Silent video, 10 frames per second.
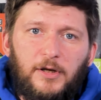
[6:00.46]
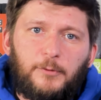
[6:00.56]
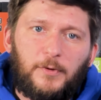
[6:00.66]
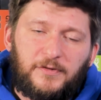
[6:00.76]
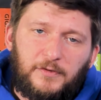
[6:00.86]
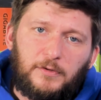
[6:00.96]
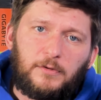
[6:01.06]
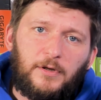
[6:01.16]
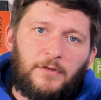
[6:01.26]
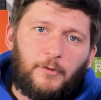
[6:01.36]
it was
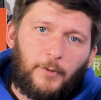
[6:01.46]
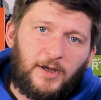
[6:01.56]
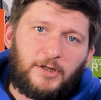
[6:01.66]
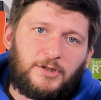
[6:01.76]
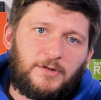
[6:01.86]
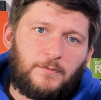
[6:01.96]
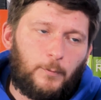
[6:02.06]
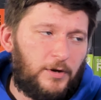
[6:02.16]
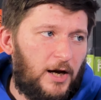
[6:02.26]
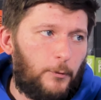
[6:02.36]
still in the range
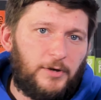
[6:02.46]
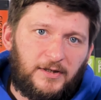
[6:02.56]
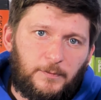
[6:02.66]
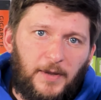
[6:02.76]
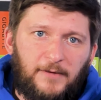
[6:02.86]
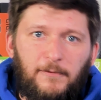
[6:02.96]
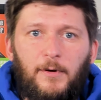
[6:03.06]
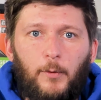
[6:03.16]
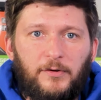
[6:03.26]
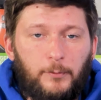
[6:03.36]
what I would expect from
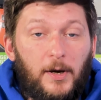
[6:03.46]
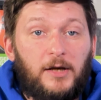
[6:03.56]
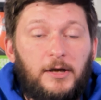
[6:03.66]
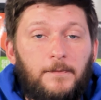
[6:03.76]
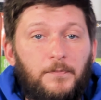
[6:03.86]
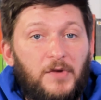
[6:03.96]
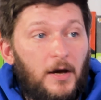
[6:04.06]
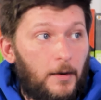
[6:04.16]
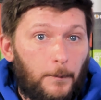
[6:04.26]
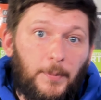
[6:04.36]
a 120.
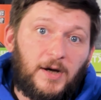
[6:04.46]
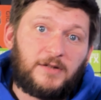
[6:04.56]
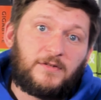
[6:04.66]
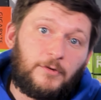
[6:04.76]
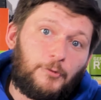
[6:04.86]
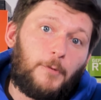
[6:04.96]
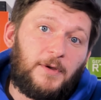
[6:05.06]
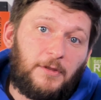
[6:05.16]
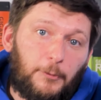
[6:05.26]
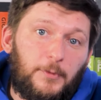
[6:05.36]
But
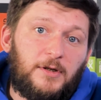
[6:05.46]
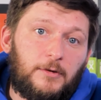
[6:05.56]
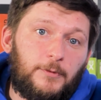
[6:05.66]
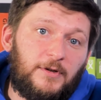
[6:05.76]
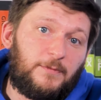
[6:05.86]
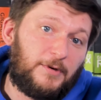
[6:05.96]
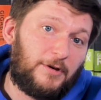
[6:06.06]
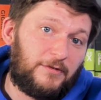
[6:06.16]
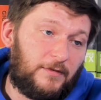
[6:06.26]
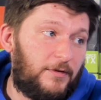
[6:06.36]
dropping 3 degrees
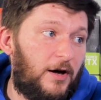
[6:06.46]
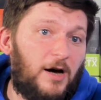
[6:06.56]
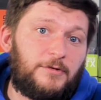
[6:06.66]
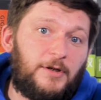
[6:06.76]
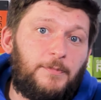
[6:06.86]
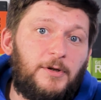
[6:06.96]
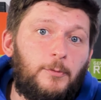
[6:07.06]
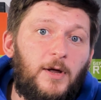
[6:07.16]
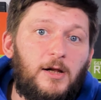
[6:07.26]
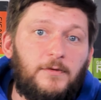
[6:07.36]
because of the Arctic
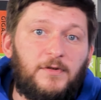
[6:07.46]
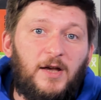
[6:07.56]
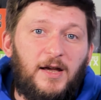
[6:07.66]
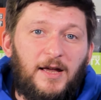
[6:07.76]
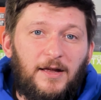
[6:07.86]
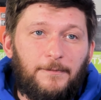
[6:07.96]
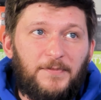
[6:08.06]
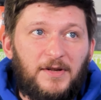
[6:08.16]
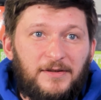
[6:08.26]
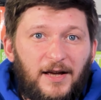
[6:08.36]
P12s
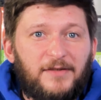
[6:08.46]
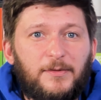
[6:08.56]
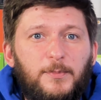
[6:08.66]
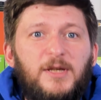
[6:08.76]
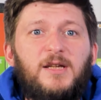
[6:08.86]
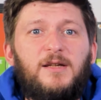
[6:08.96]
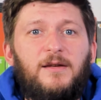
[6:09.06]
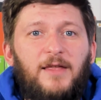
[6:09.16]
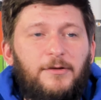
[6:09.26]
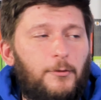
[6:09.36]
does
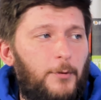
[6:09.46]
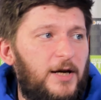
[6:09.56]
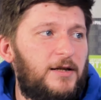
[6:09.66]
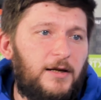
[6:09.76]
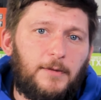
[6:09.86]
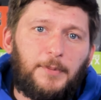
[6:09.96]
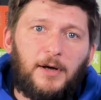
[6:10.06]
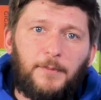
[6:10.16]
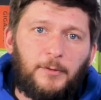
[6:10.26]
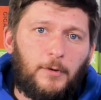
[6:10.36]
mean that the radiator
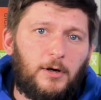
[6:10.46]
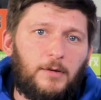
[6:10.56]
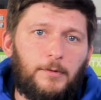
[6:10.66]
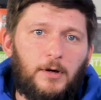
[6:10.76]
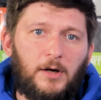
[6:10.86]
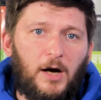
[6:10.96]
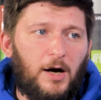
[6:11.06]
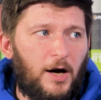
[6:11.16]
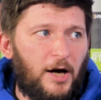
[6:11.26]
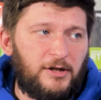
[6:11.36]
pump and water block
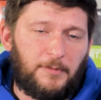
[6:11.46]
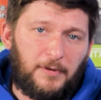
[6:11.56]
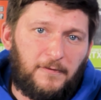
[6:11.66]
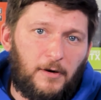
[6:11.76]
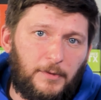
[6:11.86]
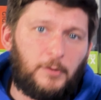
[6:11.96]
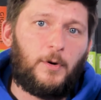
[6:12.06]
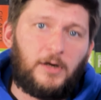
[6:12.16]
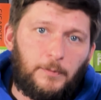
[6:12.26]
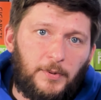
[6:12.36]
are underperforming
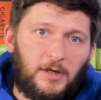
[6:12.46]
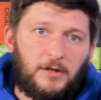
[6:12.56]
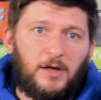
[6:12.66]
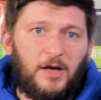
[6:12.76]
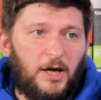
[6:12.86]
quite a bit,